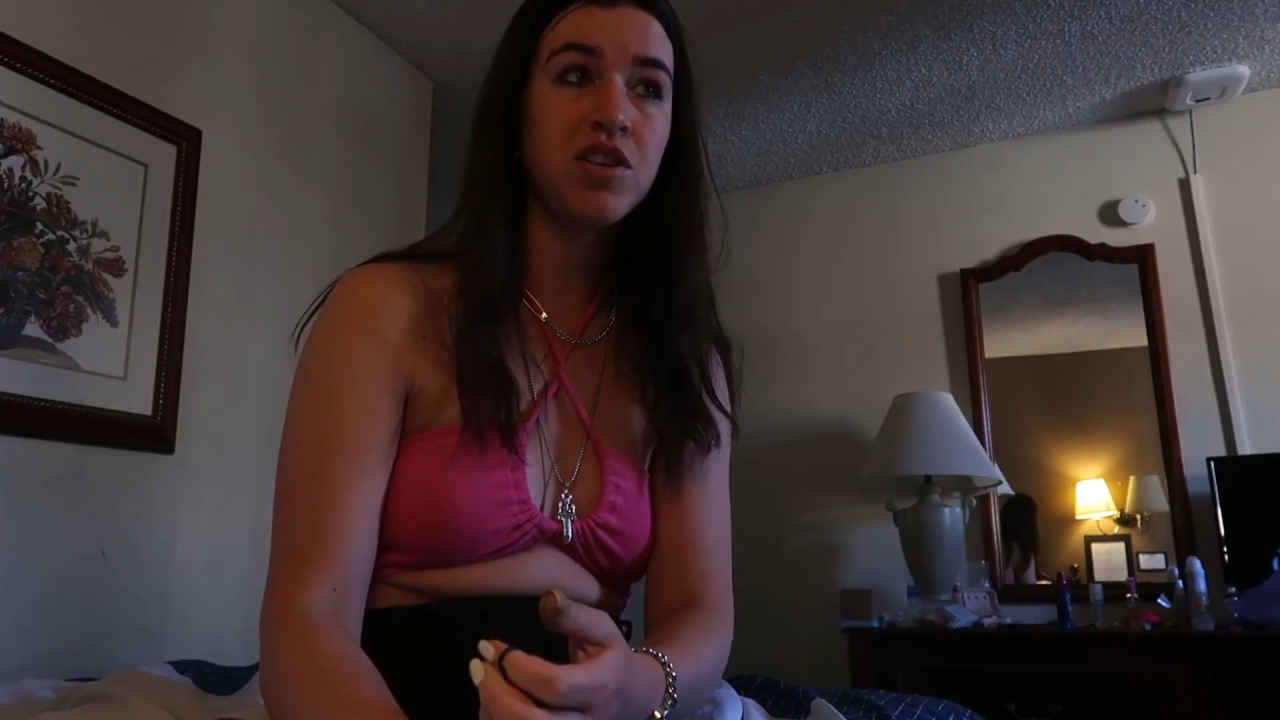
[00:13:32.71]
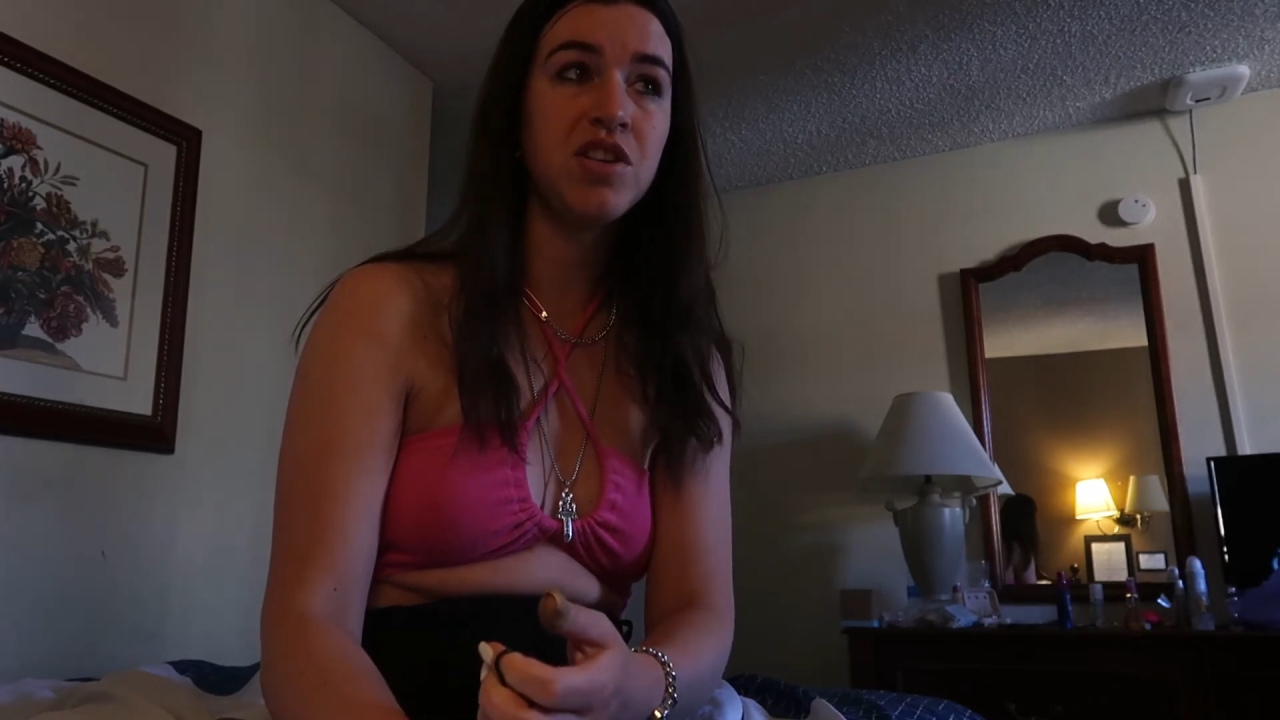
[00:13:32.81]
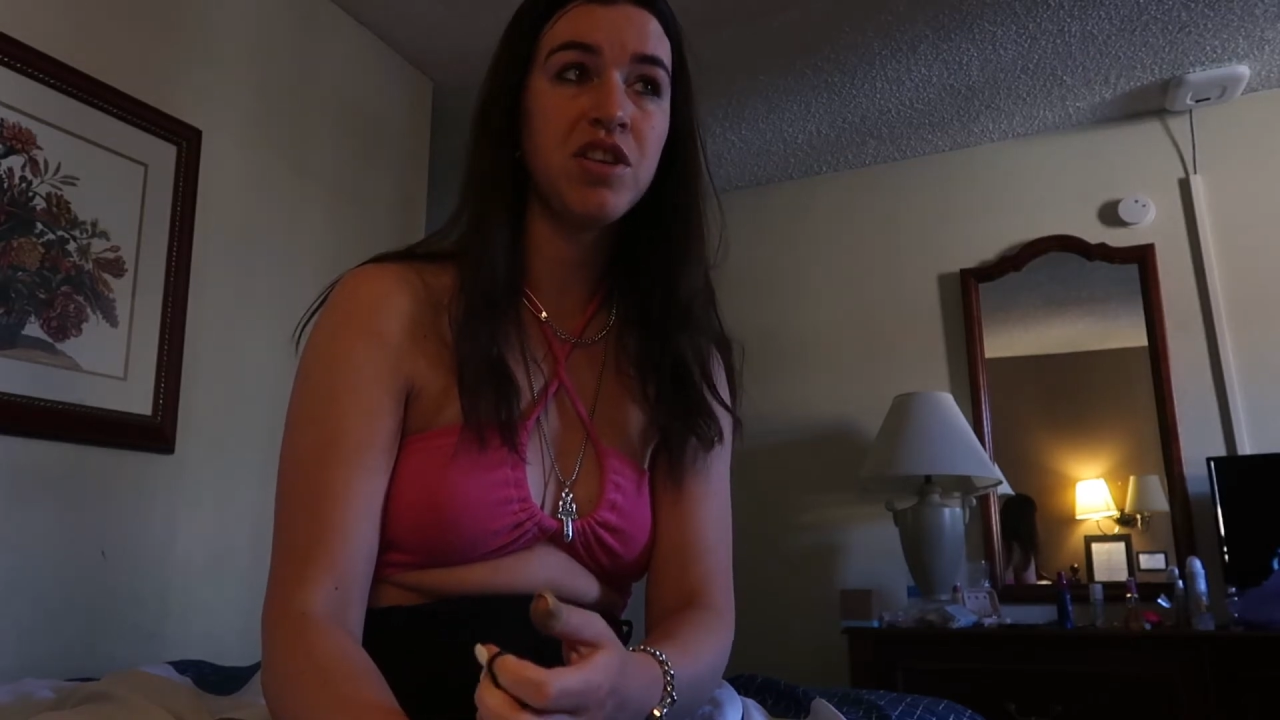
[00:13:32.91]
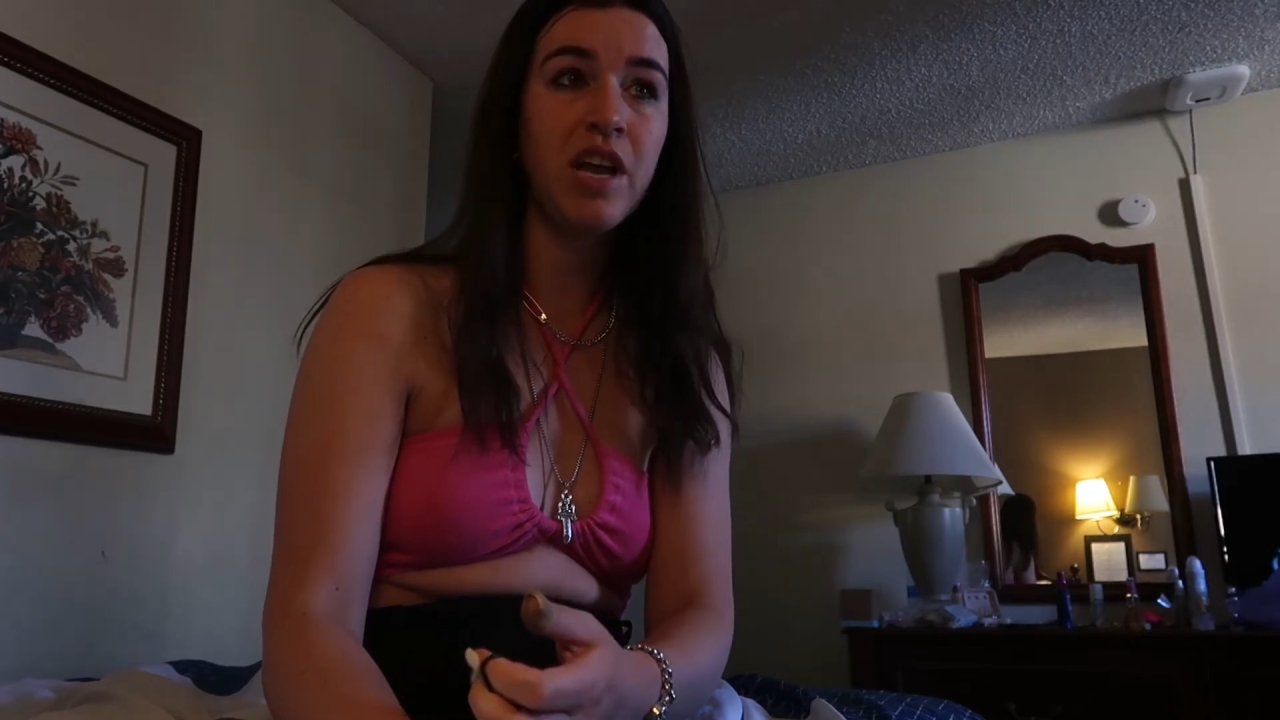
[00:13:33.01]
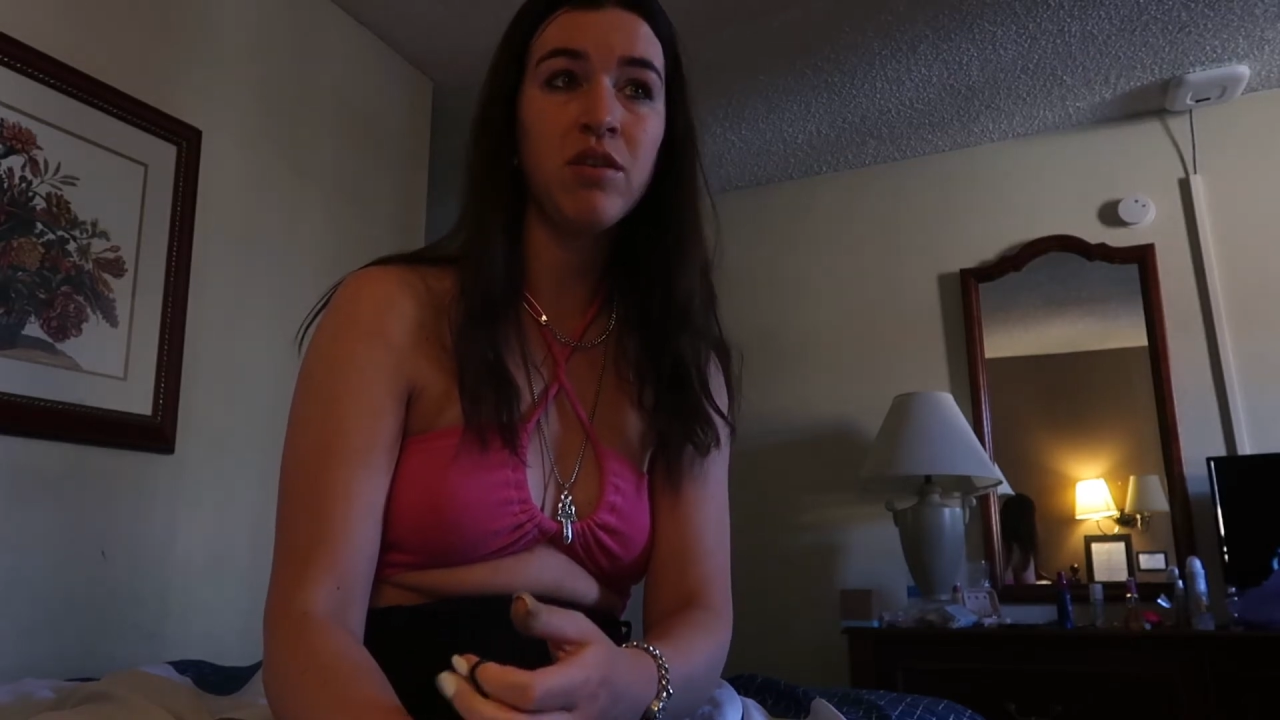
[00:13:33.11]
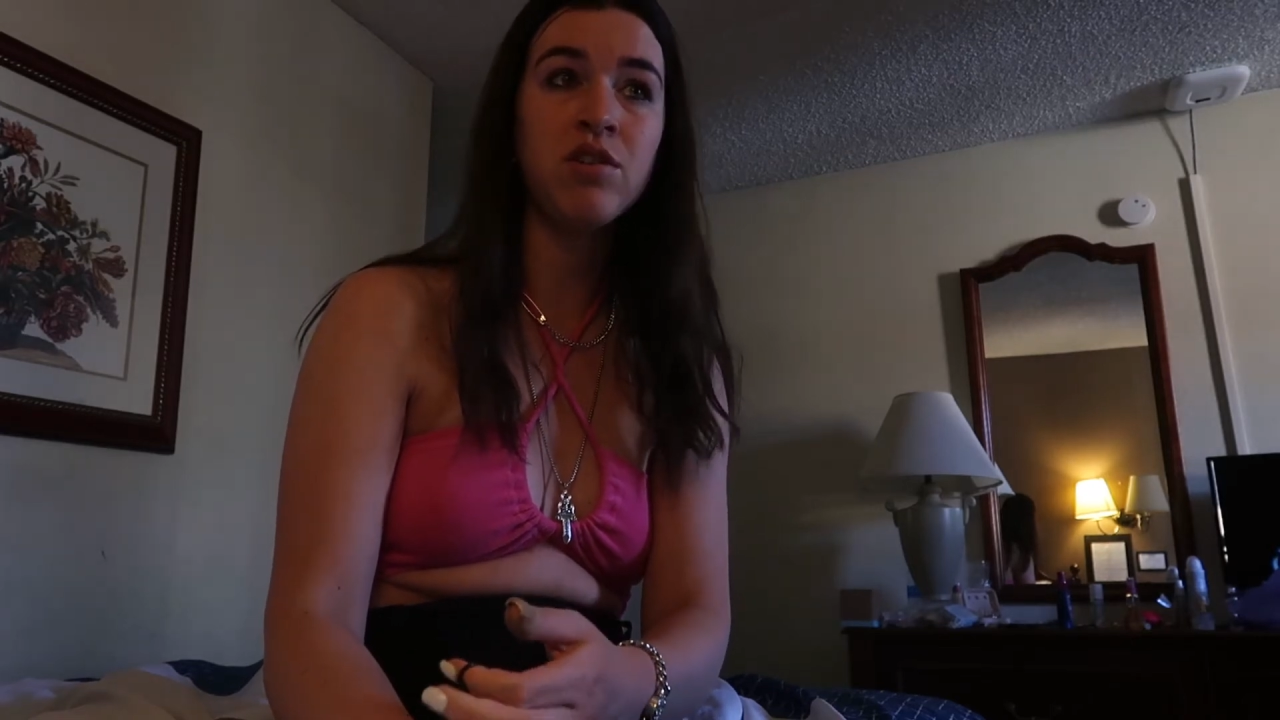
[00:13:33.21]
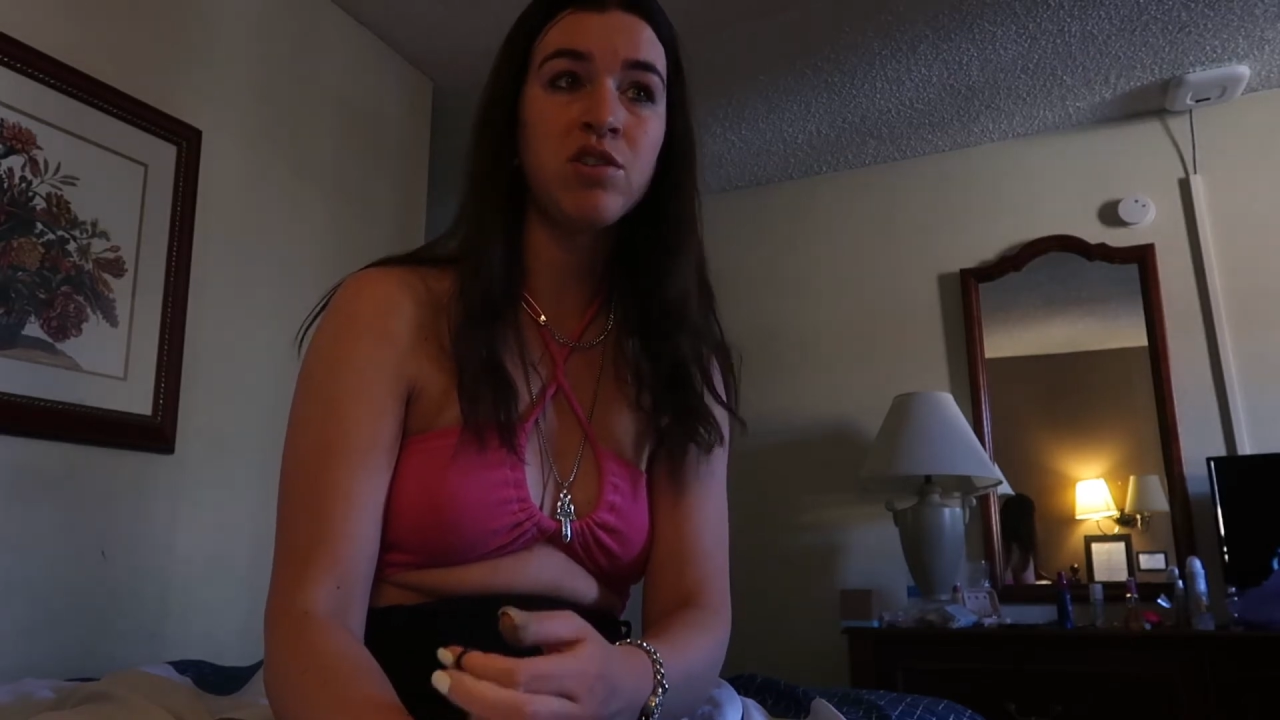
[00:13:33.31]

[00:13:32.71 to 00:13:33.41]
sat on the